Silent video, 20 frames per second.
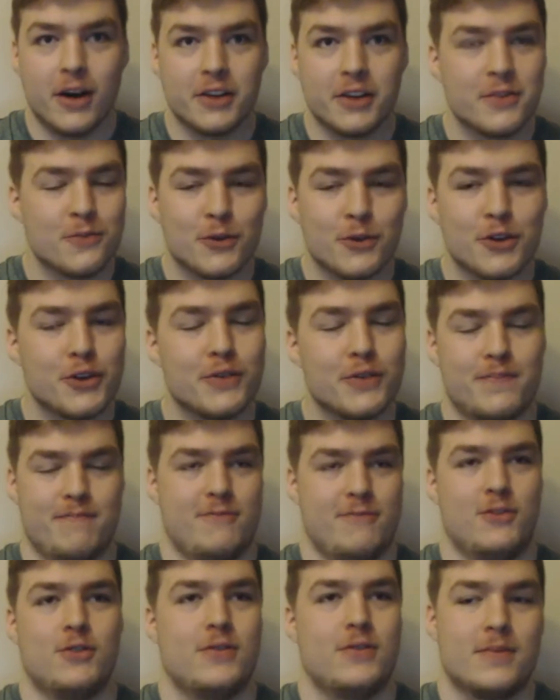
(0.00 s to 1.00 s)
I didn't want
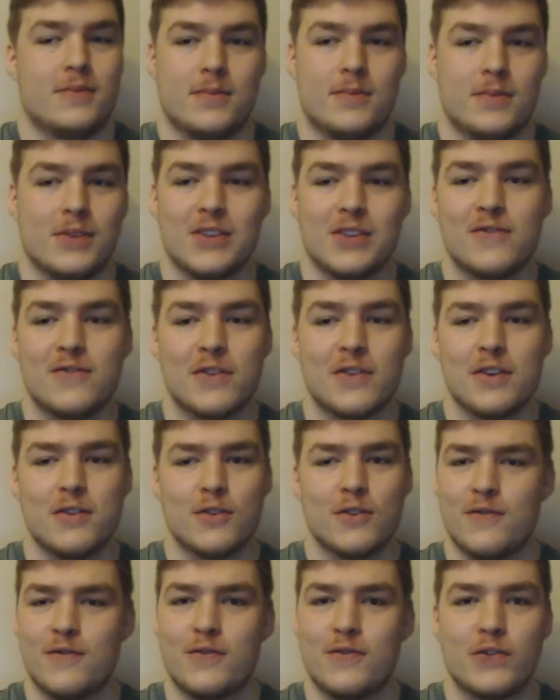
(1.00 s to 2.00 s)
to just leave it
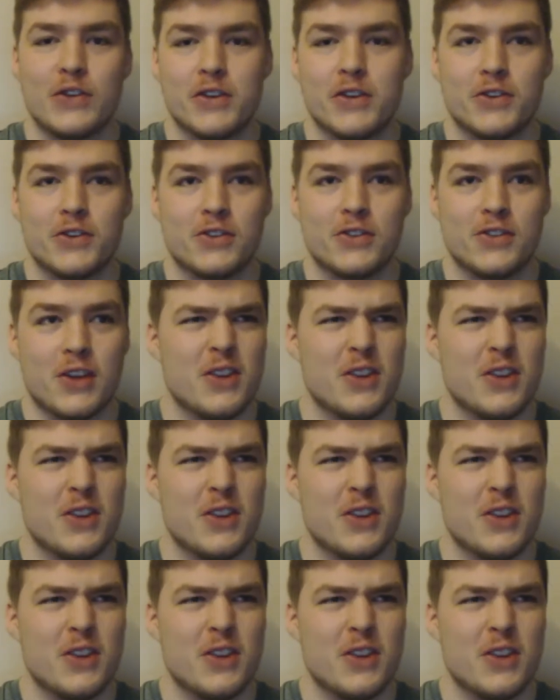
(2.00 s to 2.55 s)
unfinished.